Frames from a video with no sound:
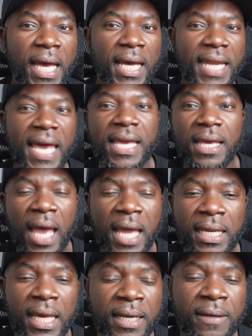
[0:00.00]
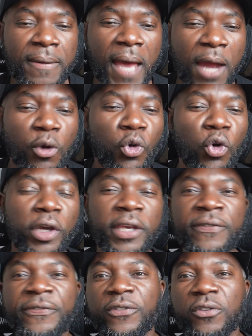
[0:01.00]
And I don't know
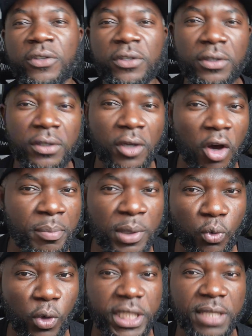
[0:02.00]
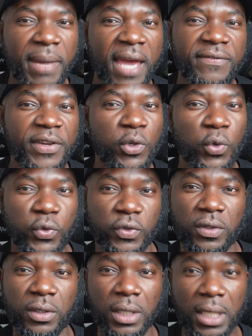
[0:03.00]
if y'all been watching my
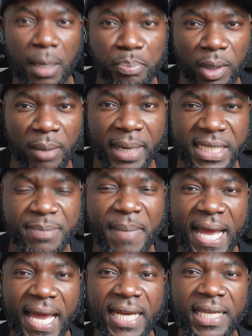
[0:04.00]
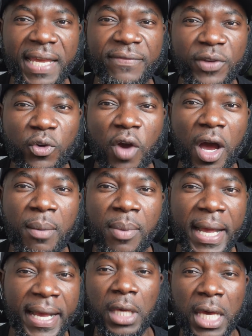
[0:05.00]
videos. Couple of months back, I did a video
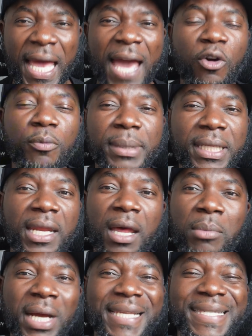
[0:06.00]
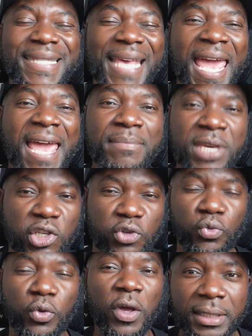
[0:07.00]
about a guy complaining about the same
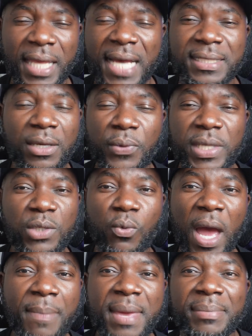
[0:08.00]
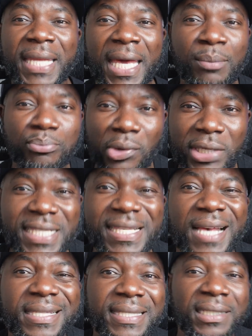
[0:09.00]
issue. That's the reason why maybe the employees
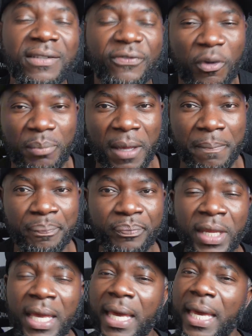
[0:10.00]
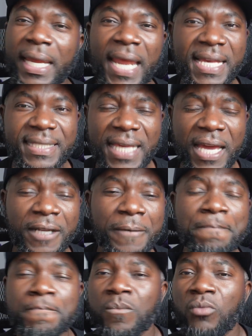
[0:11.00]
are stealing from them. And I said,
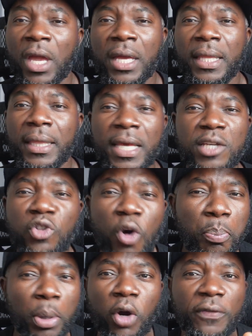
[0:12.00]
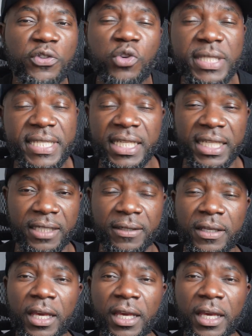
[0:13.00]
there's no point of you stealing.